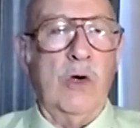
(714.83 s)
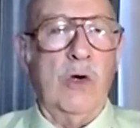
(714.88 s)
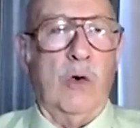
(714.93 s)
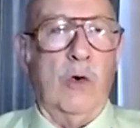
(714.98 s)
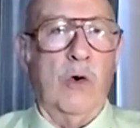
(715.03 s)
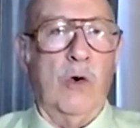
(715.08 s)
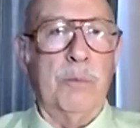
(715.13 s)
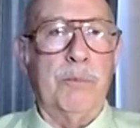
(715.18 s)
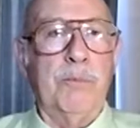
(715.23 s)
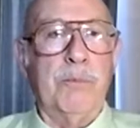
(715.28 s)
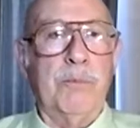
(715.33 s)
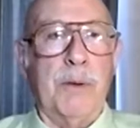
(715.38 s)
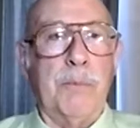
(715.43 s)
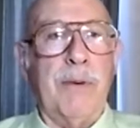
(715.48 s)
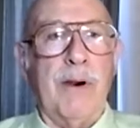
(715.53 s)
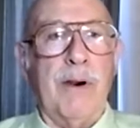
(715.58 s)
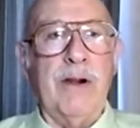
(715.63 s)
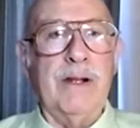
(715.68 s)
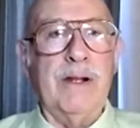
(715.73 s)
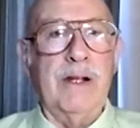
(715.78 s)
or
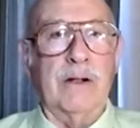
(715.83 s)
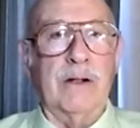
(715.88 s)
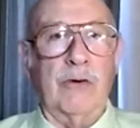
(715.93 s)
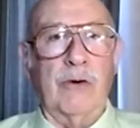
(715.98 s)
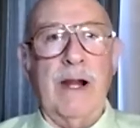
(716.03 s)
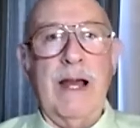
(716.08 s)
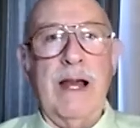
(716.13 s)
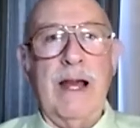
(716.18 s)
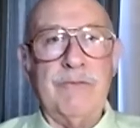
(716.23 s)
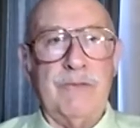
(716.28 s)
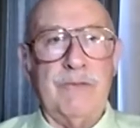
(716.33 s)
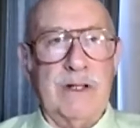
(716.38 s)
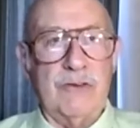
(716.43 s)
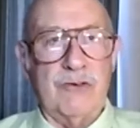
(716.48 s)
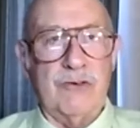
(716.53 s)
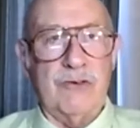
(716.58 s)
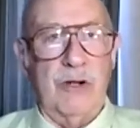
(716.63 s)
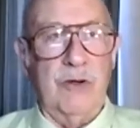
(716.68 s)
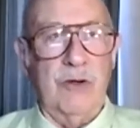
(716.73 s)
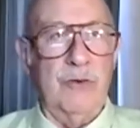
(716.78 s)
preparing a graph that
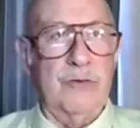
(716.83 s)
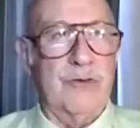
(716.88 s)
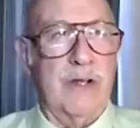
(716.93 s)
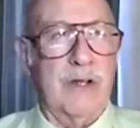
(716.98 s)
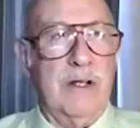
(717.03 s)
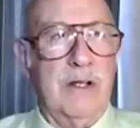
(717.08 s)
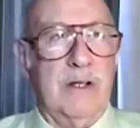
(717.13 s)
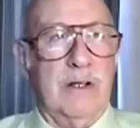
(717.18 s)
shows